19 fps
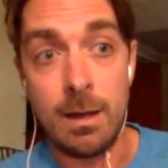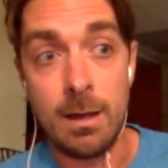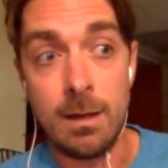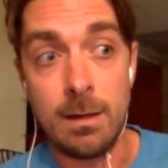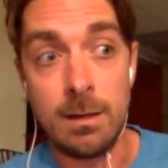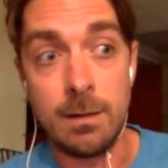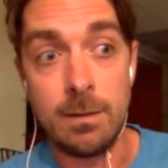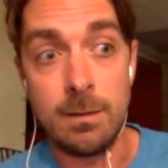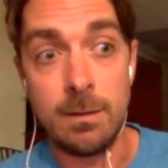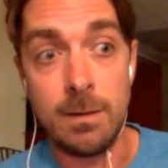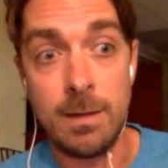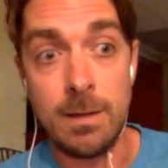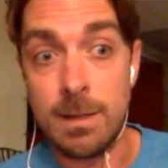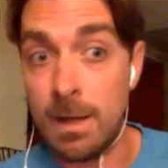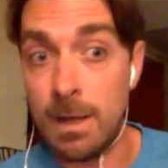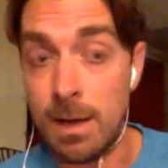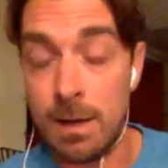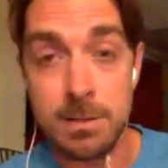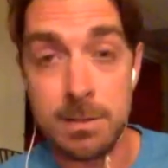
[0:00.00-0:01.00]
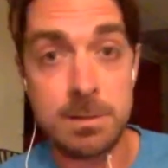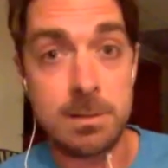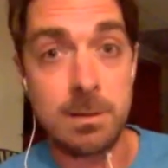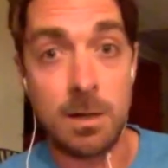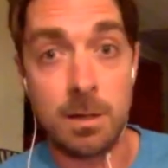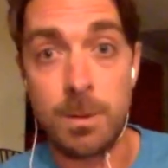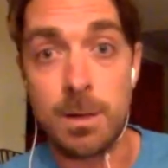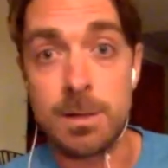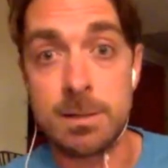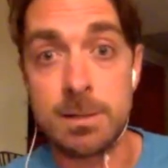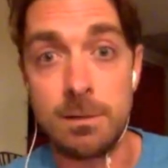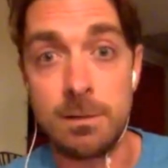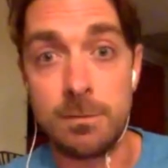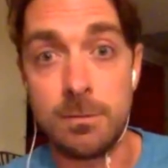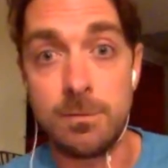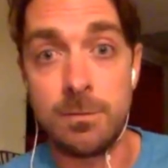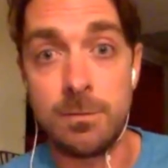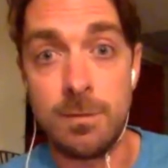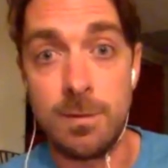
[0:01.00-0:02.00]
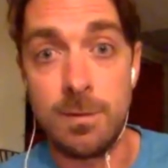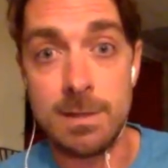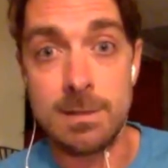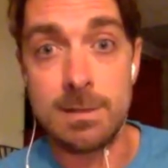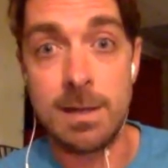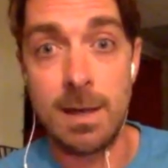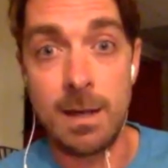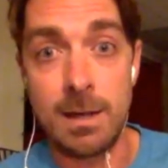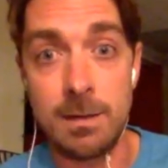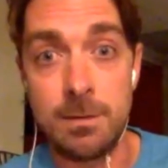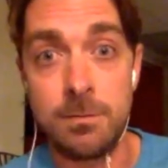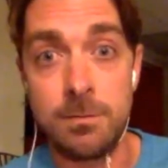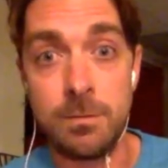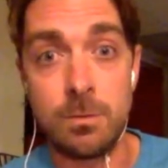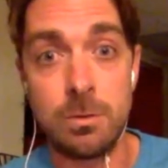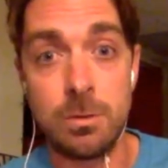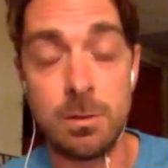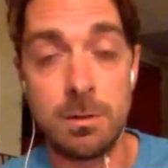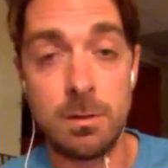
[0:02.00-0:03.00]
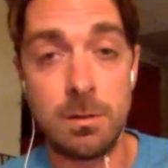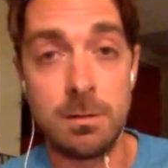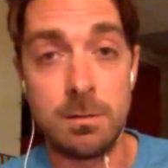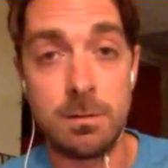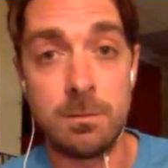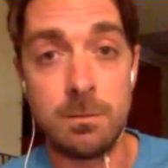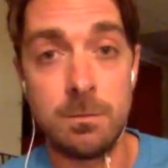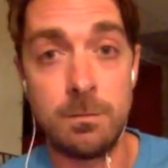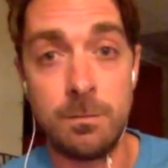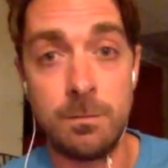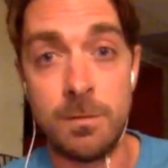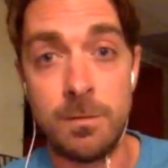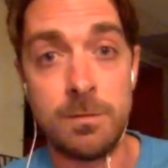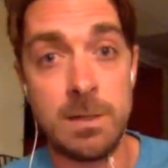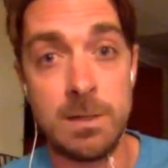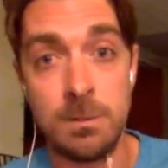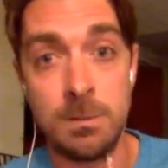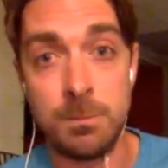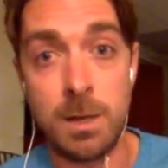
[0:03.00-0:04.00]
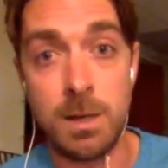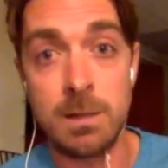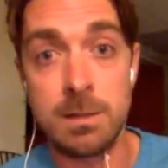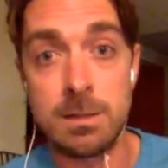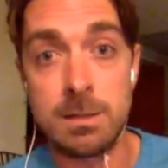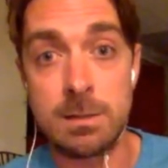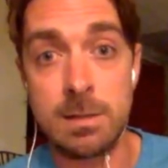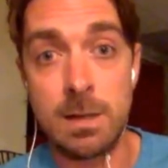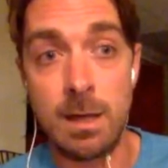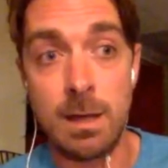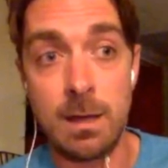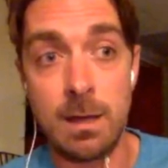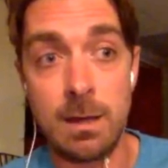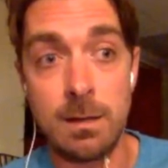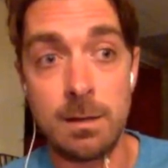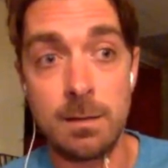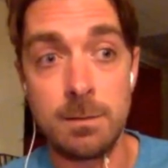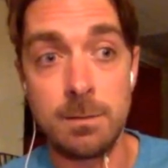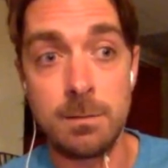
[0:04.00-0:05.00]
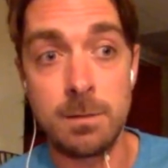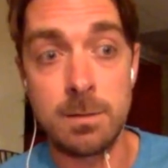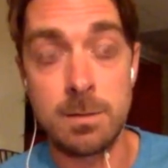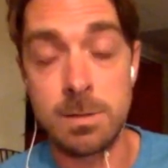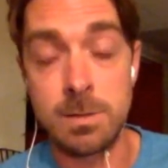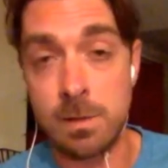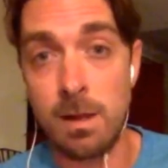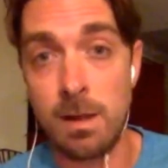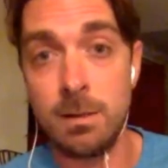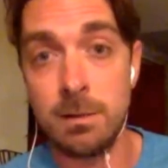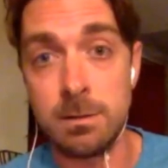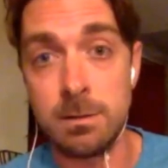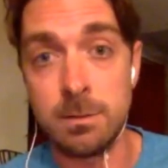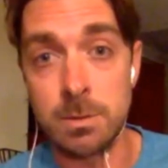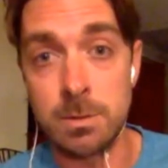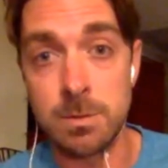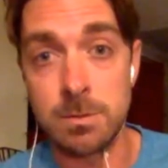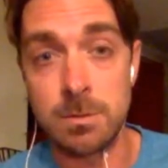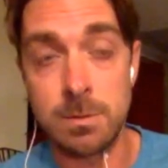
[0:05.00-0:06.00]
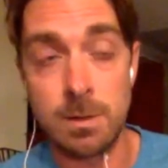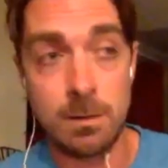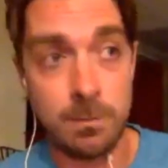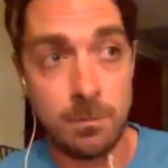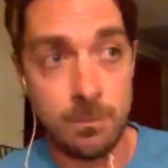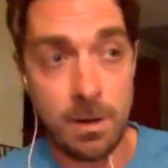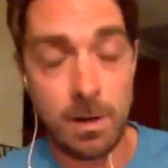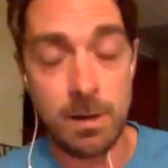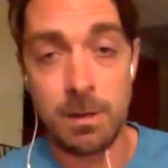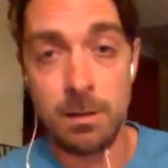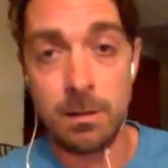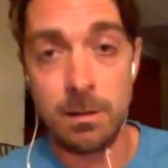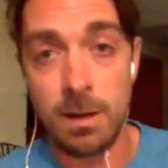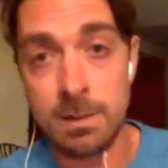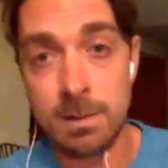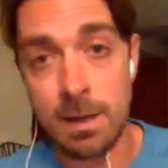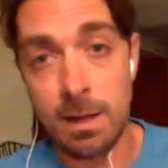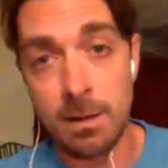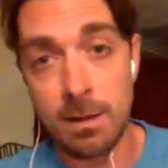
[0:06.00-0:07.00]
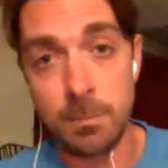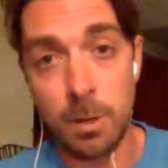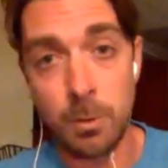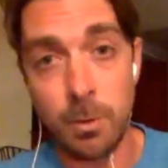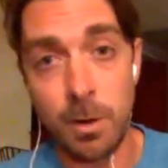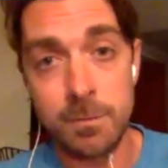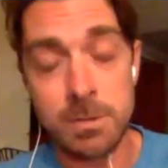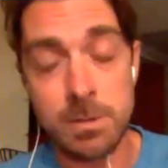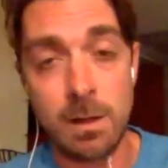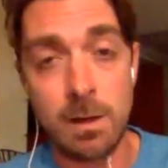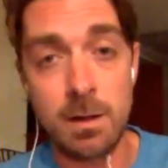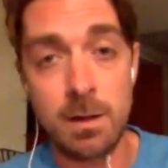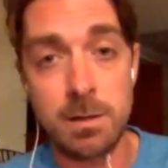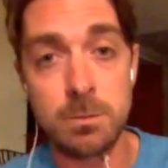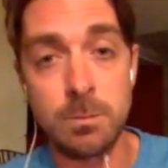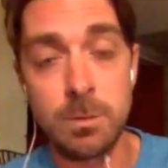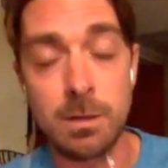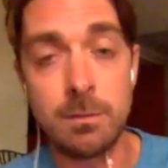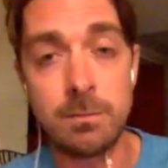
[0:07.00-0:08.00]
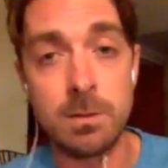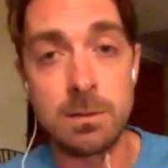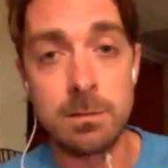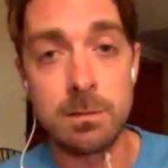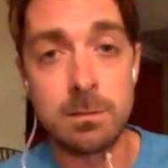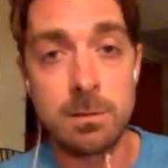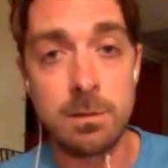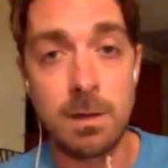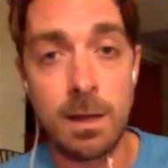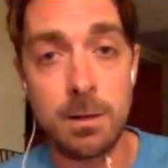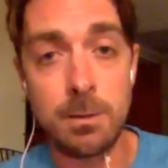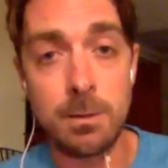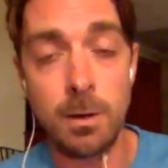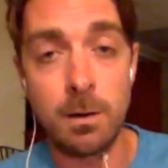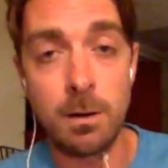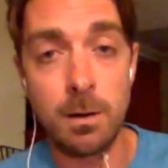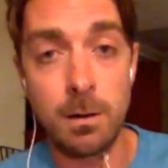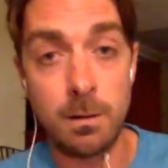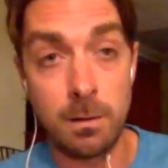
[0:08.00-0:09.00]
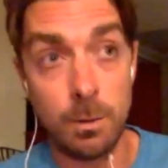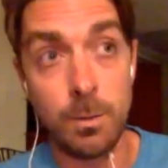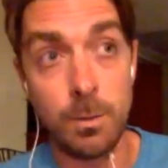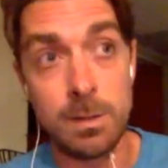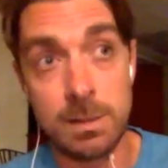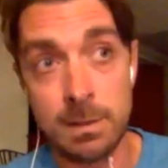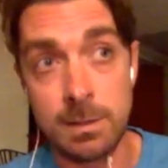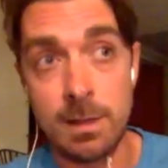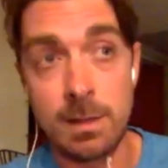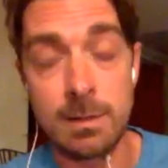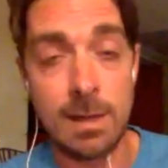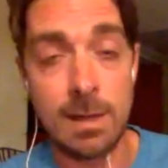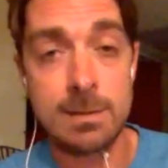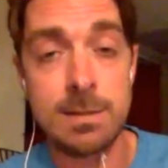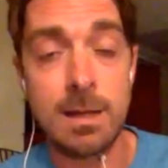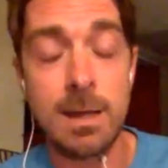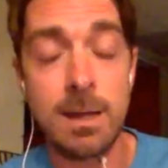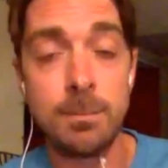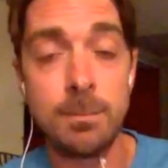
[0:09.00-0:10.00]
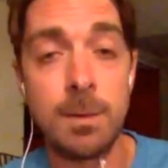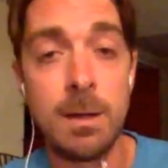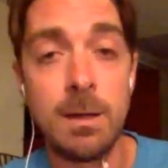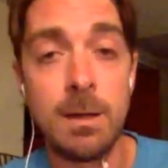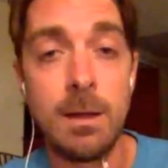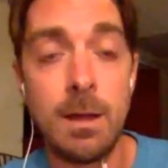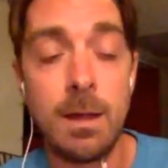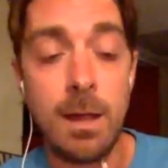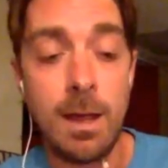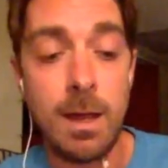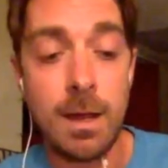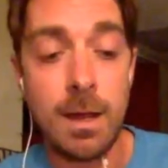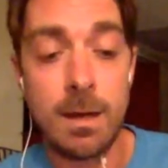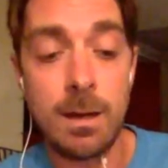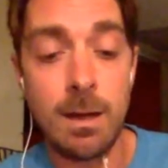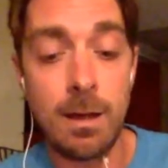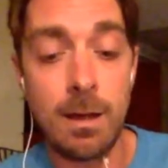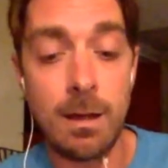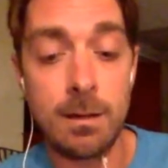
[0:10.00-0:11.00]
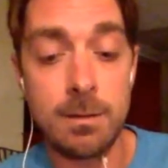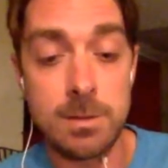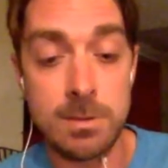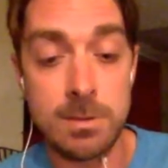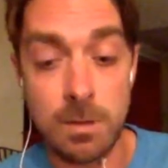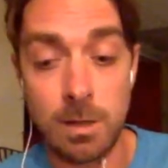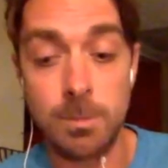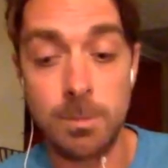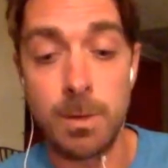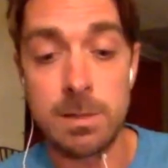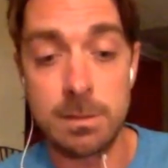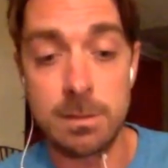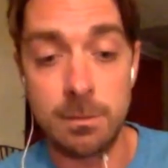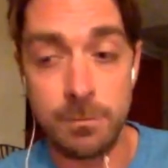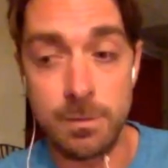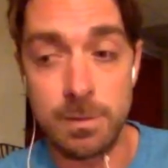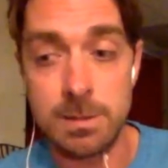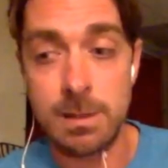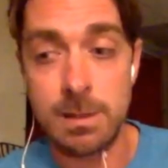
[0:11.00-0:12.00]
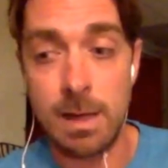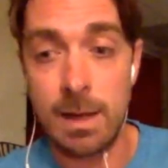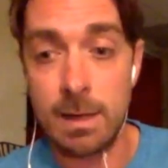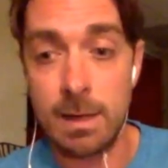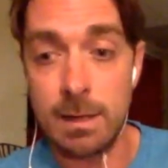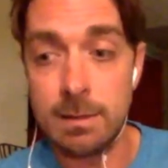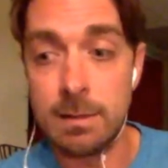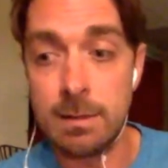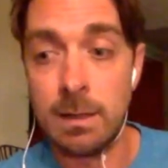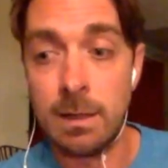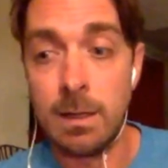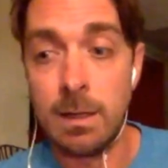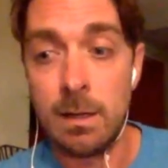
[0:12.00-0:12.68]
then I just locked myself inside for 15 months because Scotland was very locked down. My wife's Scottish, and we live in Edinburgh, or we did at that time, and just locked myself inside,